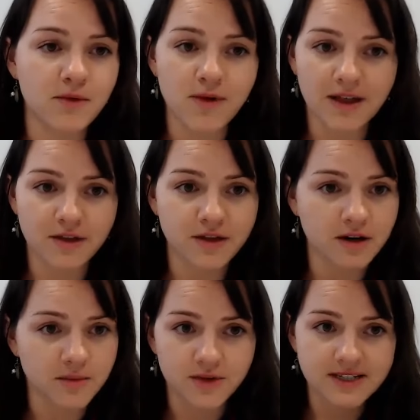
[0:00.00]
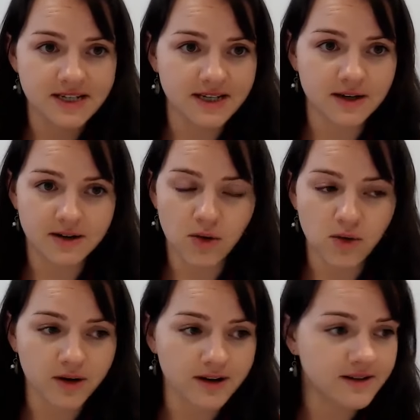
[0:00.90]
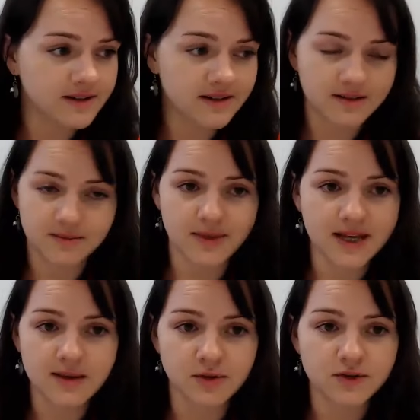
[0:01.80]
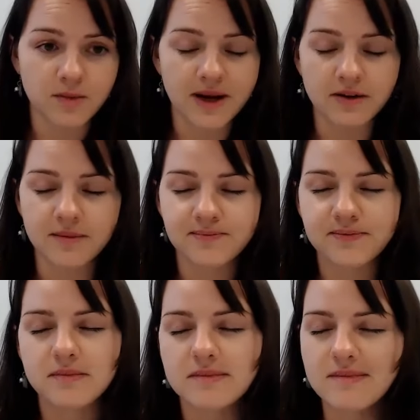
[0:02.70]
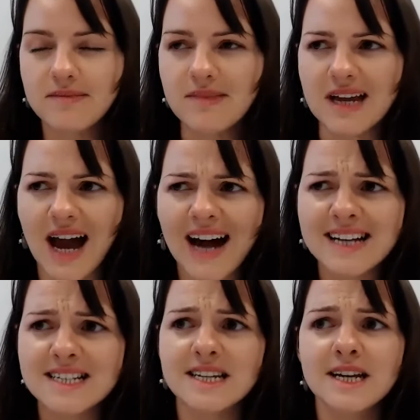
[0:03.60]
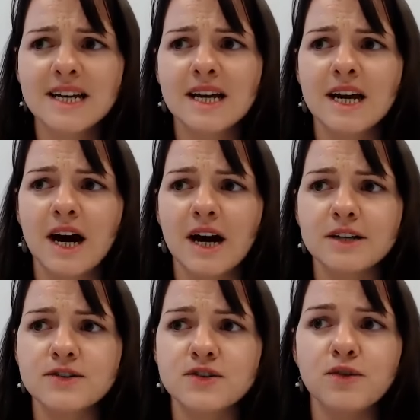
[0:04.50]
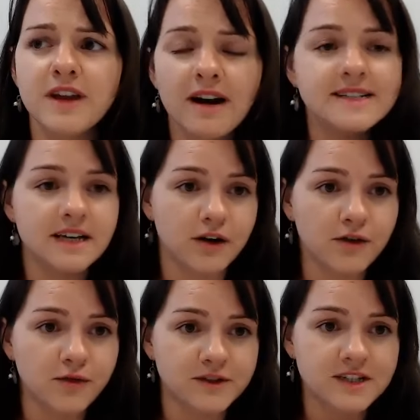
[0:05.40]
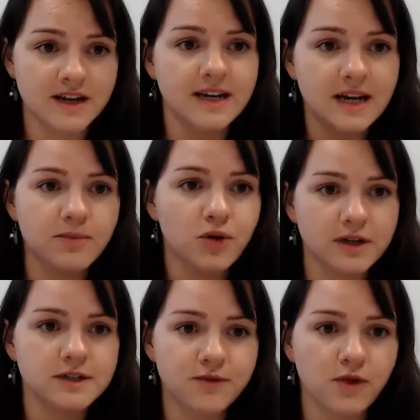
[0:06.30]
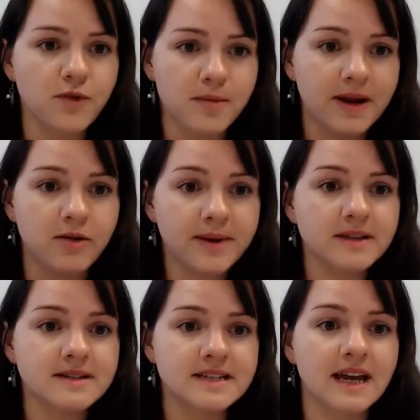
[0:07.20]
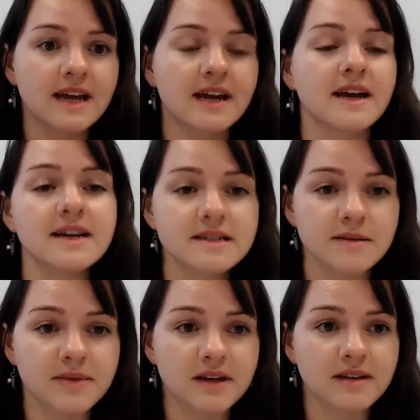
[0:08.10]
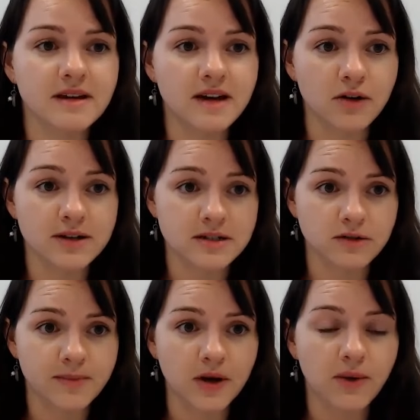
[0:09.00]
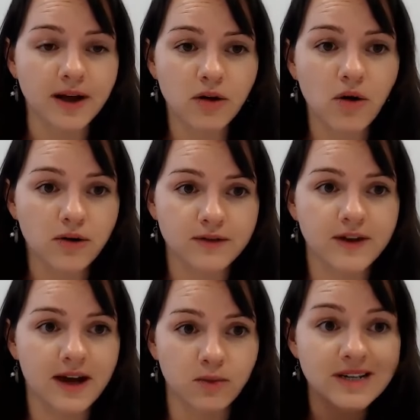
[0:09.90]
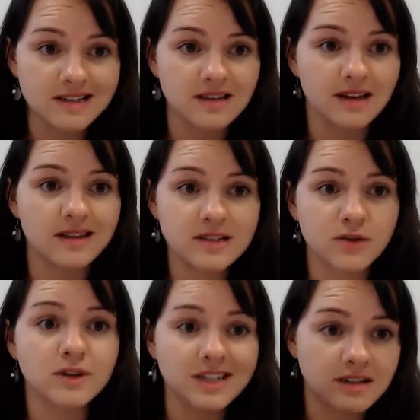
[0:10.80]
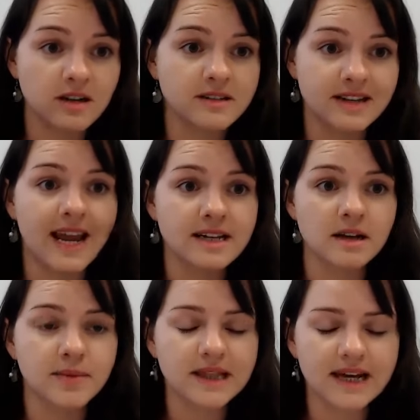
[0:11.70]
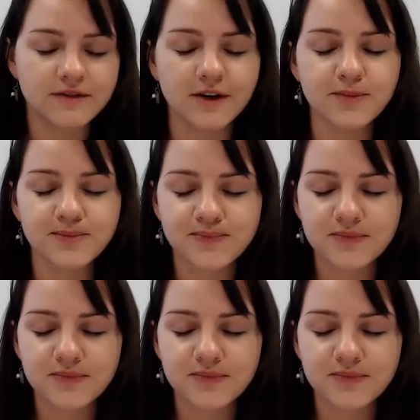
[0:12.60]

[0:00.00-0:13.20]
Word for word: rather than upgrading or being able to repair them. And so the idea of designing products for repairability is something that now gets talked about quite a lot of, can we design this so that it doesn't end up in landfill?